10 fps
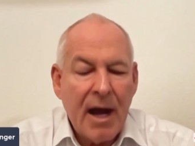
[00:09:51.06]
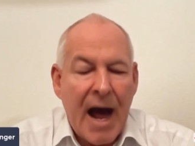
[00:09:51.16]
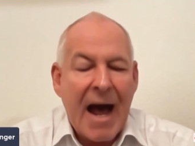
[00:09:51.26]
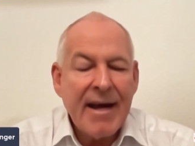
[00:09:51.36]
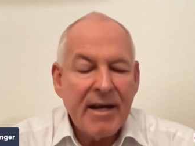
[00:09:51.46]

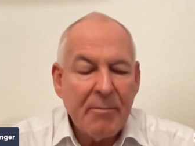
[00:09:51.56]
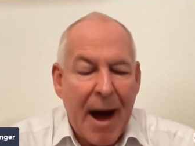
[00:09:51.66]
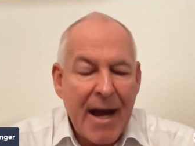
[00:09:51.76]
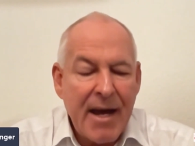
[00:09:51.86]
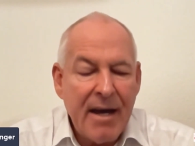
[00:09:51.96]
I
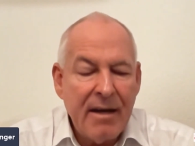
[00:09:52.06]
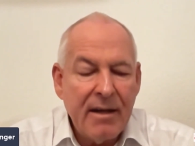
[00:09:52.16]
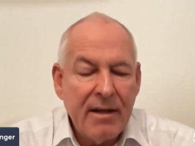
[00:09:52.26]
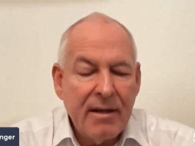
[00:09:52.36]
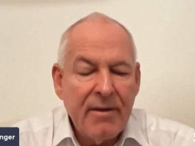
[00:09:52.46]

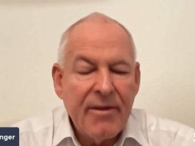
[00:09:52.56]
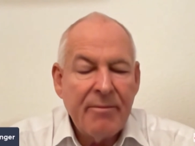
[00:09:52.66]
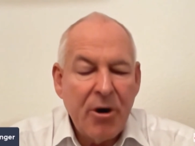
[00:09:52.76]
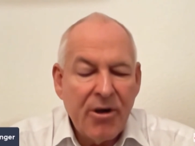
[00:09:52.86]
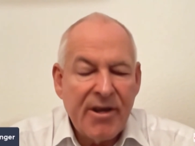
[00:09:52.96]
admire the
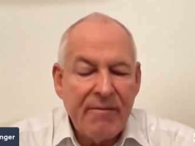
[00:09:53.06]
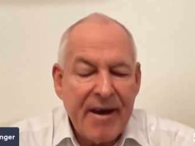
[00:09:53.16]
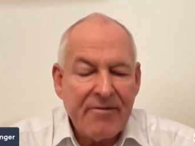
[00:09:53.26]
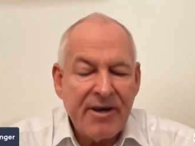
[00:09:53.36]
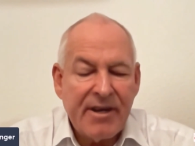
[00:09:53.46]

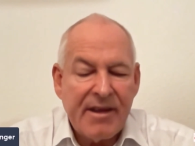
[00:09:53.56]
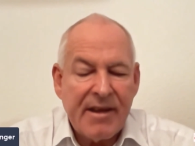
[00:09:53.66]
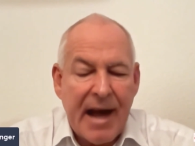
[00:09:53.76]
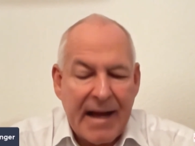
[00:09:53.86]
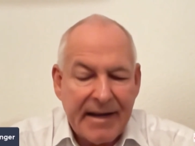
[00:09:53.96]

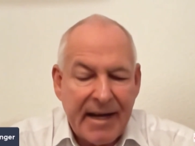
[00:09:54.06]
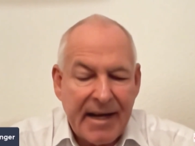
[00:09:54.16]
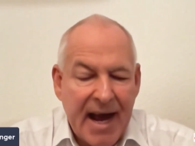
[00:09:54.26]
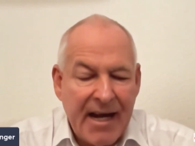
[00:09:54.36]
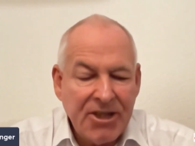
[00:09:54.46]
perseverance and
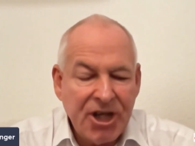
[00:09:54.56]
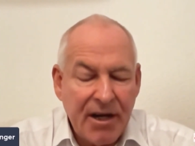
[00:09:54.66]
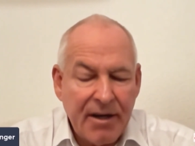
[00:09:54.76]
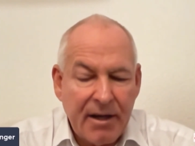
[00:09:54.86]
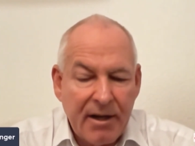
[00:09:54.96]

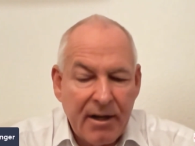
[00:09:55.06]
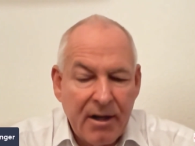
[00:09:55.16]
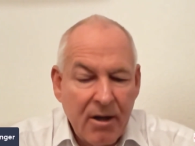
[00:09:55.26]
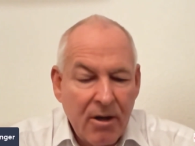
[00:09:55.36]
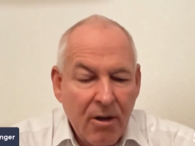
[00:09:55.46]
dedication
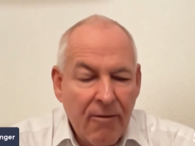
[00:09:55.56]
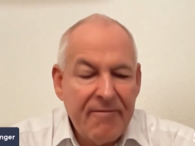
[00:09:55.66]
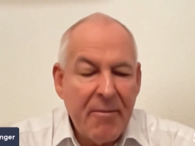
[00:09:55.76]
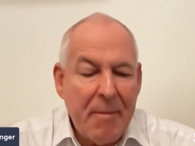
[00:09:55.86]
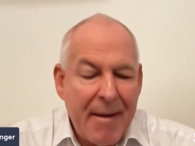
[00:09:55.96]

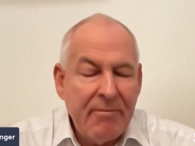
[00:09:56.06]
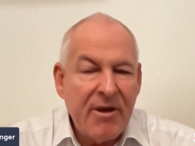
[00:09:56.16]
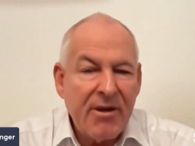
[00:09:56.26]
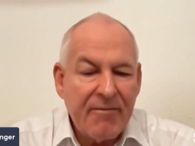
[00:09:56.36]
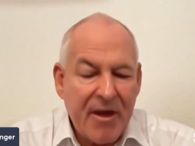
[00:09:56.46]
of the
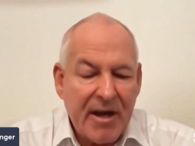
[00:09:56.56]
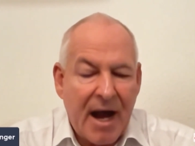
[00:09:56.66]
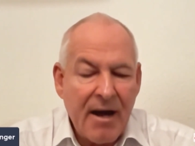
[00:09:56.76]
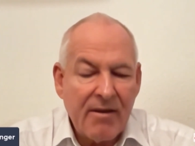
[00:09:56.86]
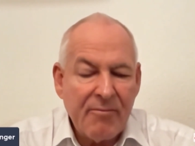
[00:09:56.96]
members of the
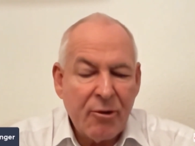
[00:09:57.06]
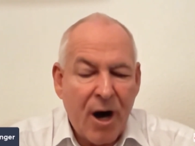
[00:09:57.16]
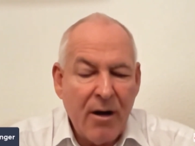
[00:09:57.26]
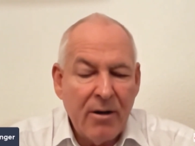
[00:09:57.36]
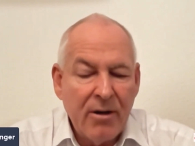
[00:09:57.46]

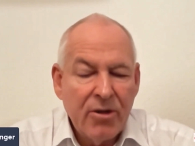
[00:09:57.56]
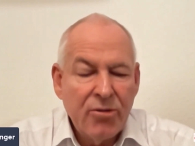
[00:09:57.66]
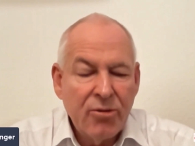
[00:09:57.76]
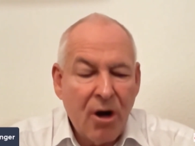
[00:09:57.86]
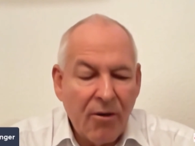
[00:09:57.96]
diaspora
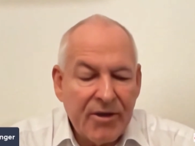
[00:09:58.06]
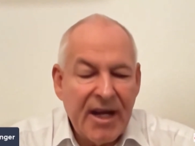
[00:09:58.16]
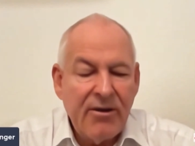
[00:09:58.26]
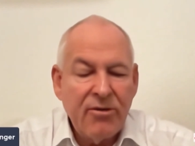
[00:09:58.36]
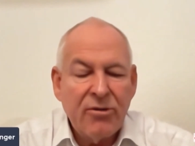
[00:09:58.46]
who
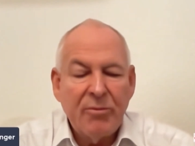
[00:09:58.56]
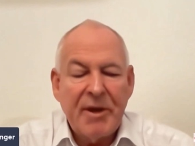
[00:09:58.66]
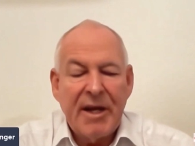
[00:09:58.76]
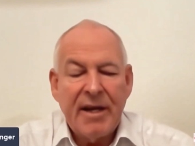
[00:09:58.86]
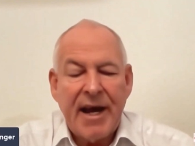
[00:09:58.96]
continue to
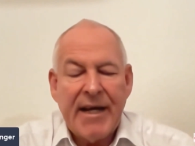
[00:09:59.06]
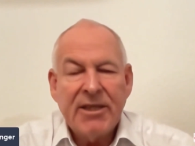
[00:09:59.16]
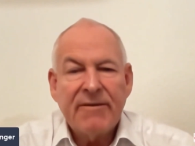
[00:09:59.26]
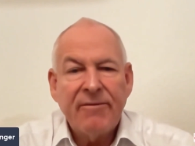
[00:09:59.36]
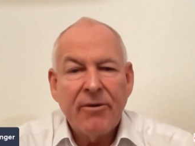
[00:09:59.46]
be
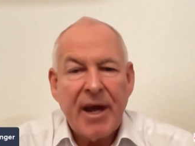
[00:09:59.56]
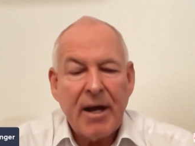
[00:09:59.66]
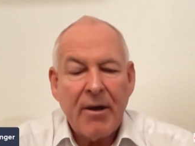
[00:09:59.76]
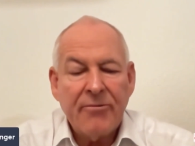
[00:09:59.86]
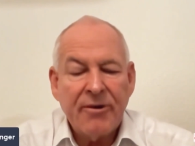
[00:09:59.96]
engaged for their
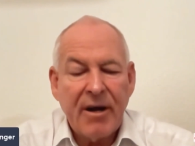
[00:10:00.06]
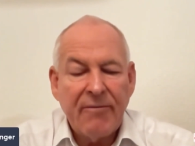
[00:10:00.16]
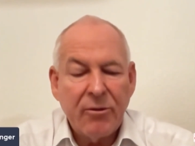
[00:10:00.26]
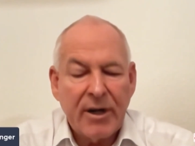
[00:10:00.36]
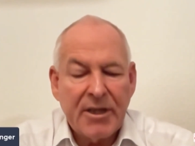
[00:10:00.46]
country
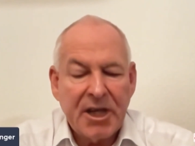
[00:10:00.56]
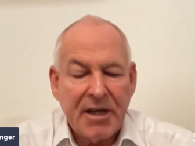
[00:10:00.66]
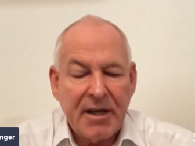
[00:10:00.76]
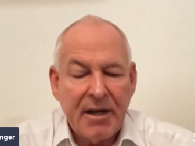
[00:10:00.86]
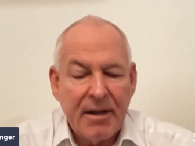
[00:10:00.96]
of origin.